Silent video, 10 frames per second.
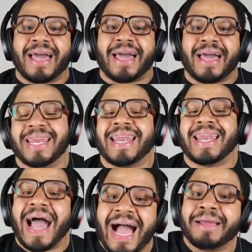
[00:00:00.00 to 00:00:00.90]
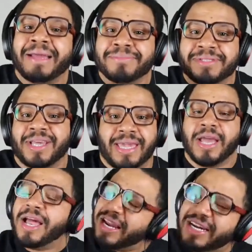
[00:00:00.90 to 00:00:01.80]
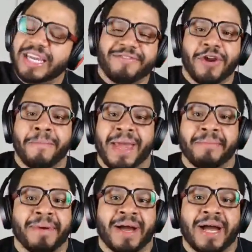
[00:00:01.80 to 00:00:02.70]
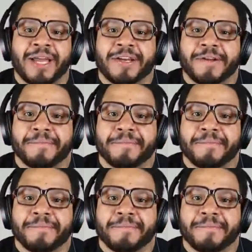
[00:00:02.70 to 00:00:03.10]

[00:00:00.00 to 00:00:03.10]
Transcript: And I'm saying, leave no man behind.